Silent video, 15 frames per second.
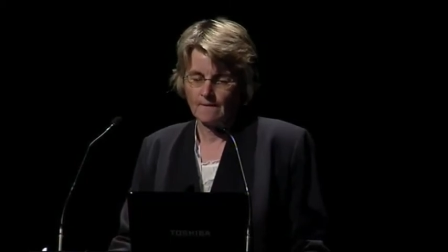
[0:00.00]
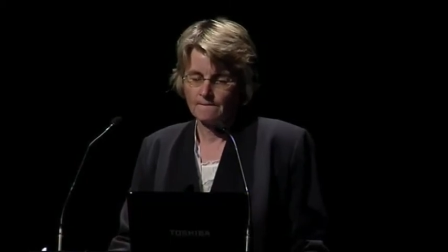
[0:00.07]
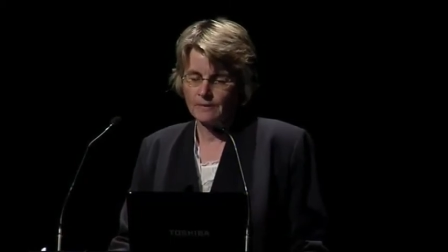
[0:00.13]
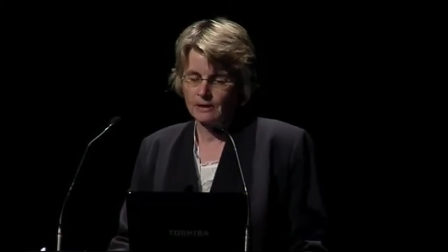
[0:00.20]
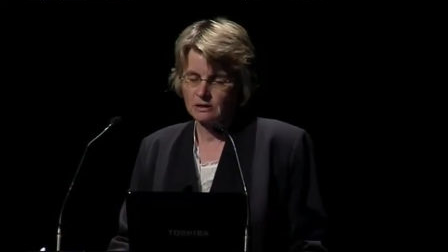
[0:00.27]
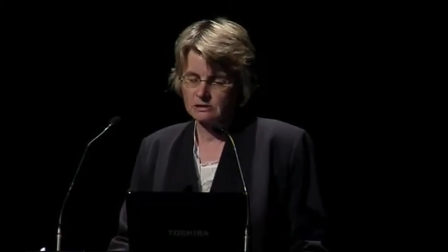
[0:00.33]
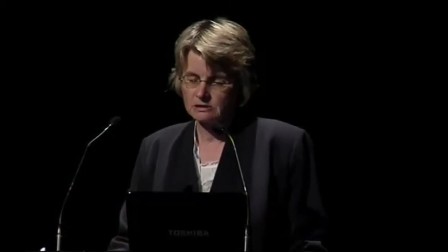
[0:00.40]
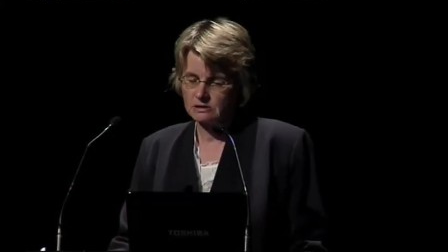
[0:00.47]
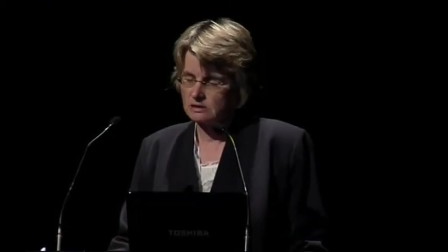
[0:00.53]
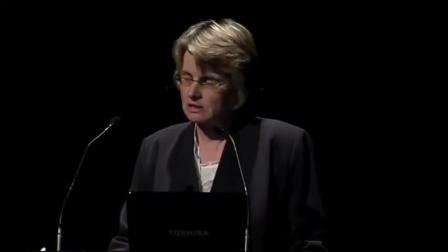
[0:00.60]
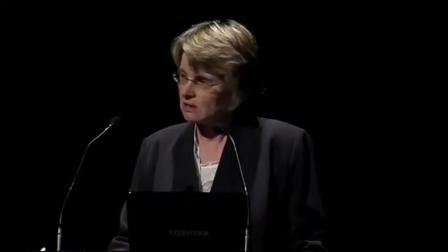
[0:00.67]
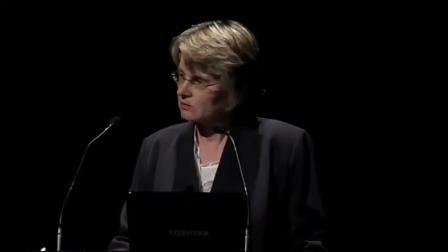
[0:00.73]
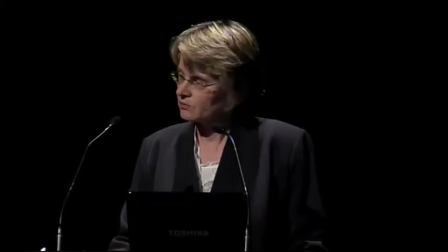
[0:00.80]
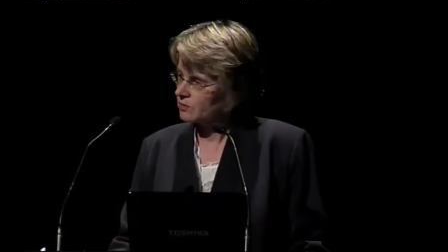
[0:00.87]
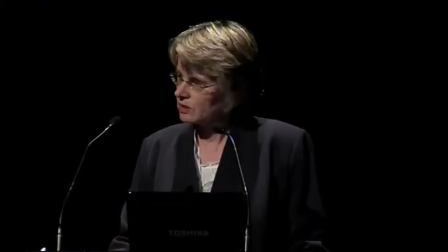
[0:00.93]
but it's the
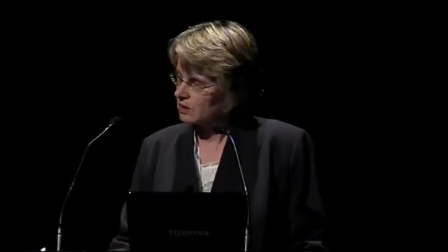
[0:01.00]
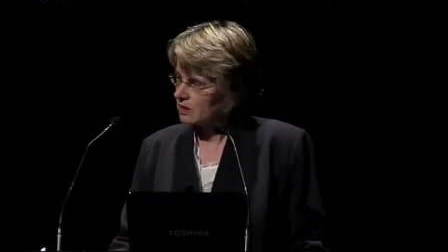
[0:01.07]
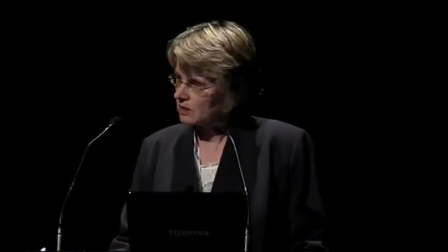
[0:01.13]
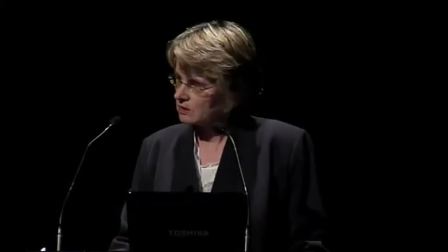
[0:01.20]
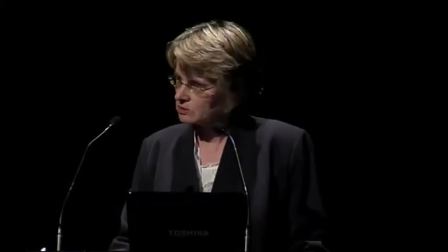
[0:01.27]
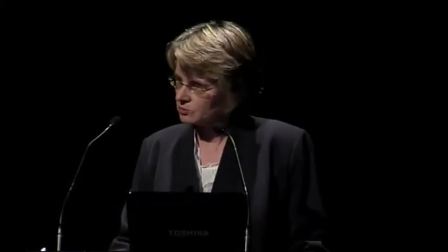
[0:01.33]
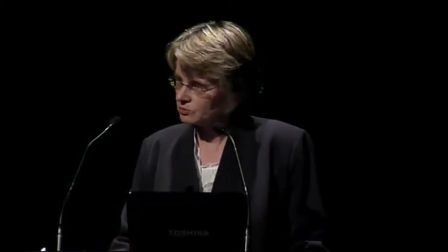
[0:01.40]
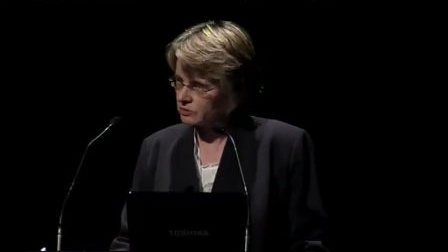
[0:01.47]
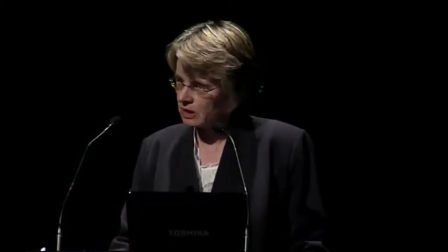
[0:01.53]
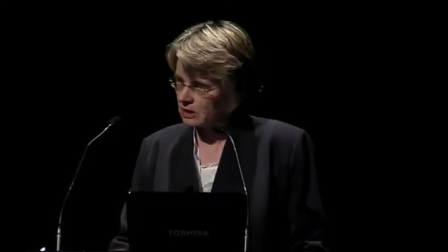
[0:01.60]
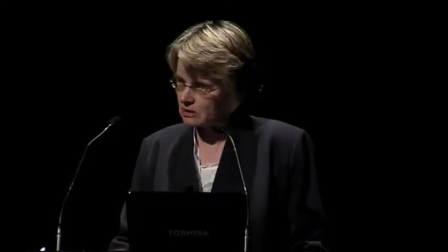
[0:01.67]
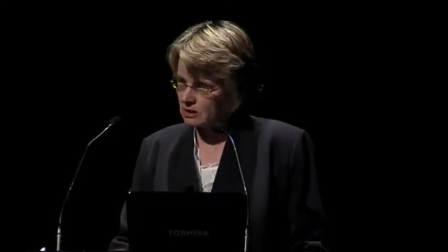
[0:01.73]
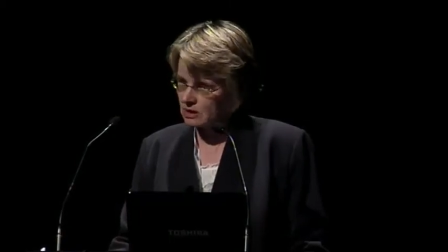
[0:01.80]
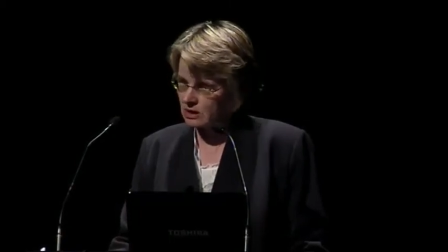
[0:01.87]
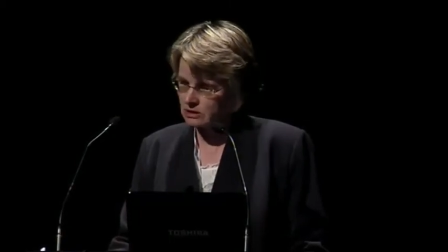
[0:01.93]
data warehouse or
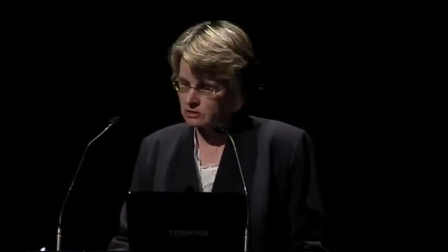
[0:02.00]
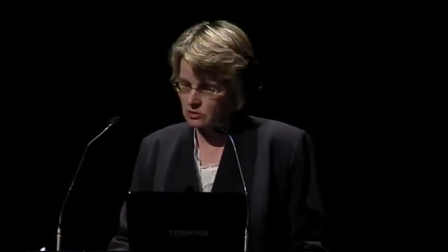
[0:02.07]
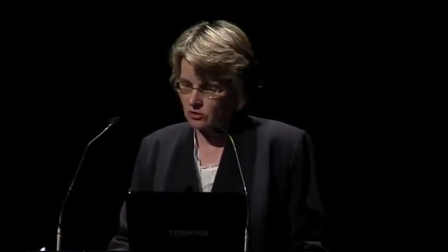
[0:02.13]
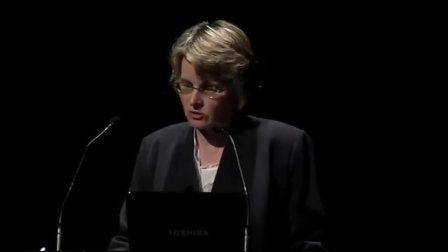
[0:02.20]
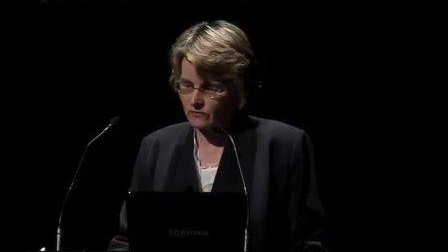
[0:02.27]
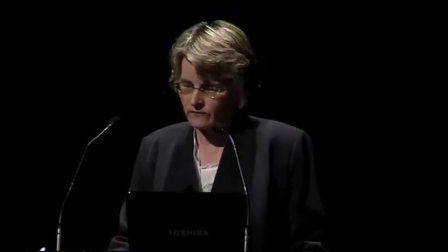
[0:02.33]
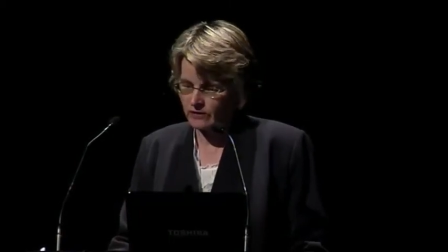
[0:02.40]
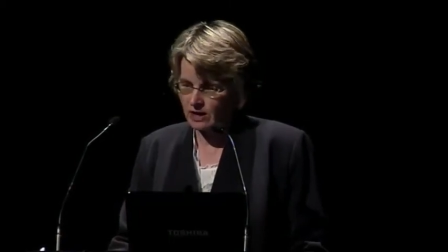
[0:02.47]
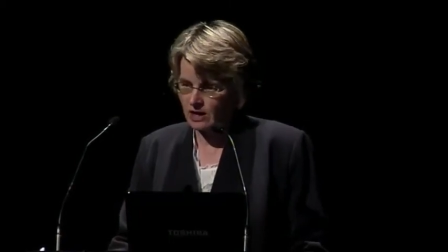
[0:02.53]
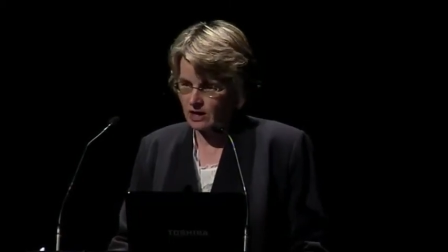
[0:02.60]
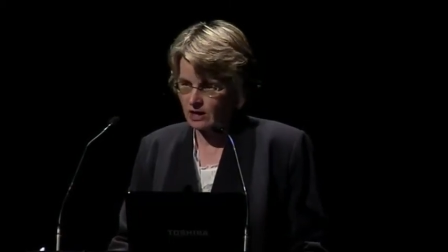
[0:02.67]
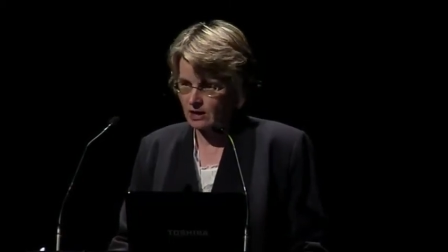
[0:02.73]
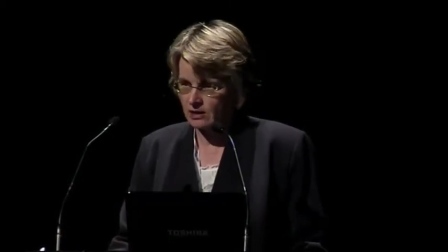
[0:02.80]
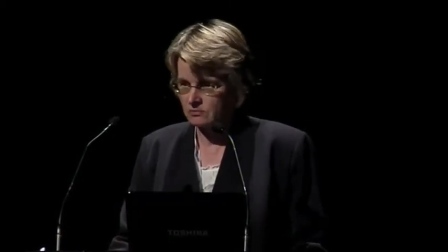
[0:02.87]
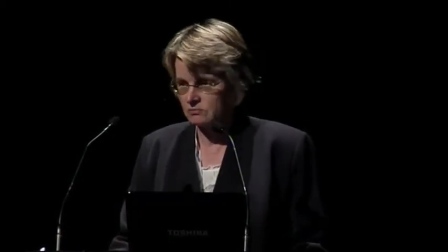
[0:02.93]
that kind of
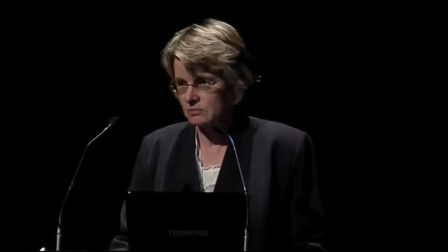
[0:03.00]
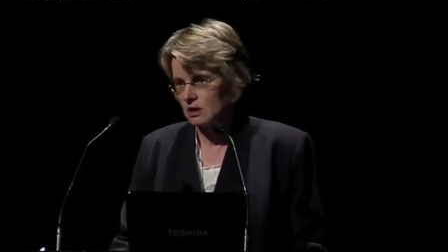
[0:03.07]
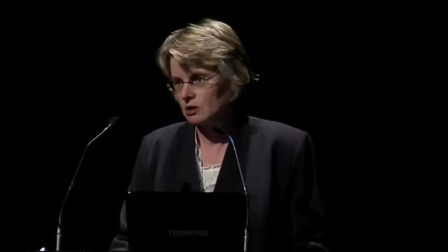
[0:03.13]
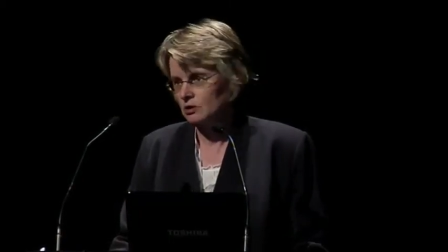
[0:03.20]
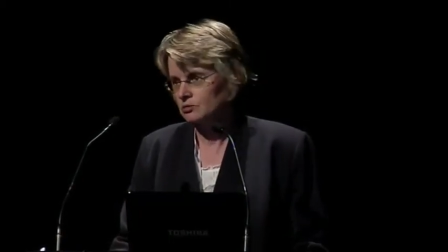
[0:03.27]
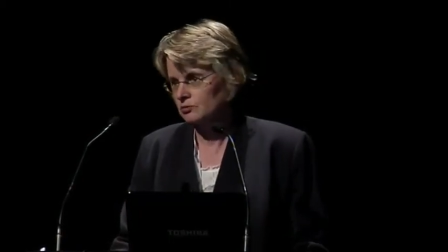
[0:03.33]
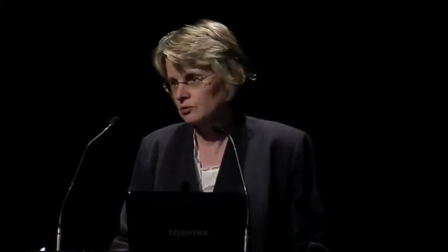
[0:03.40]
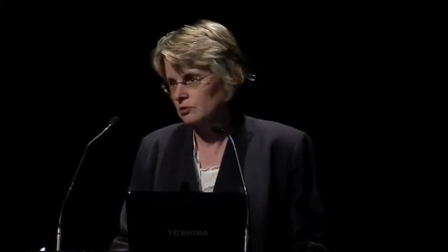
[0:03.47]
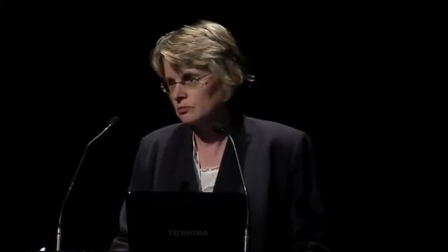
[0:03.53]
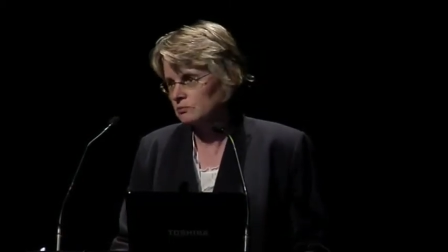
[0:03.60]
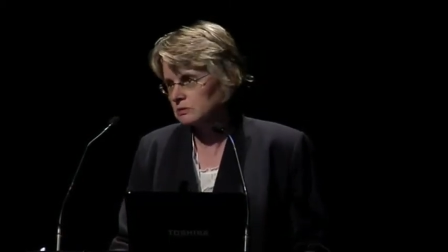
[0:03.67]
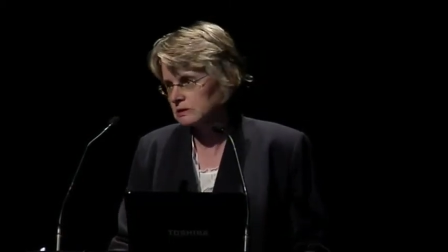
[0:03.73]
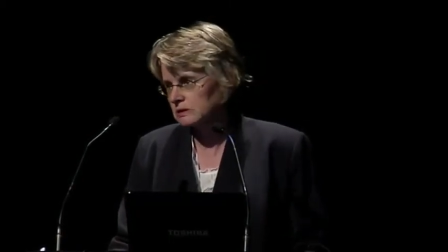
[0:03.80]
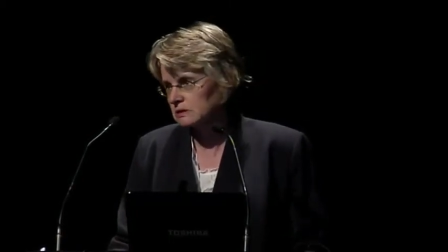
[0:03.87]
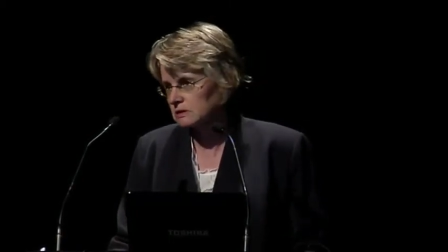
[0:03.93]
um,
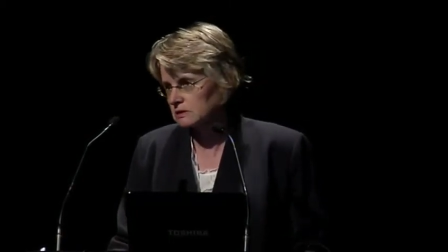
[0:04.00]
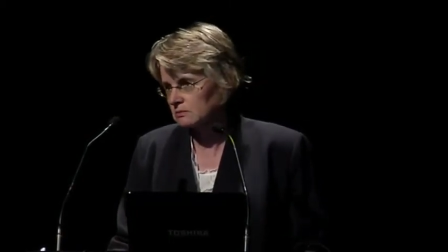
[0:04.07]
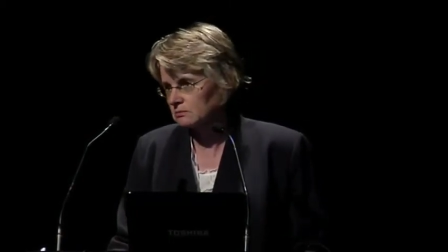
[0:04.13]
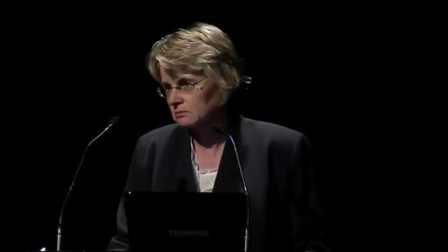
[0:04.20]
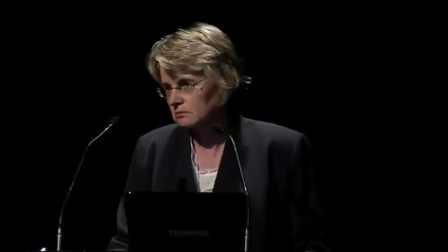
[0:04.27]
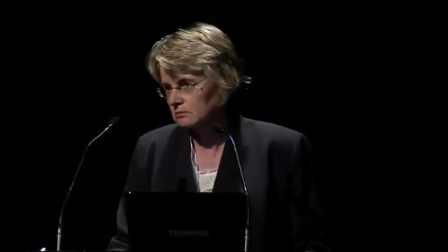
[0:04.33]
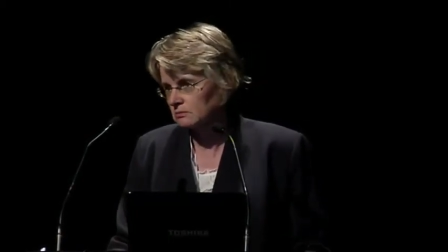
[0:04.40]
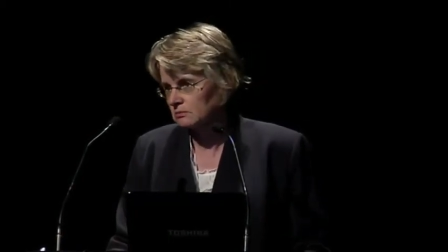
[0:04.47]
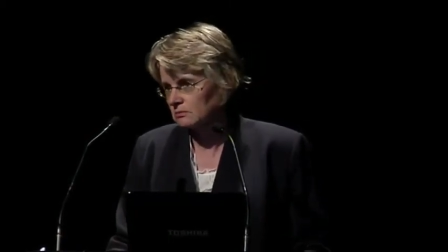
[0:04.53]
groomed system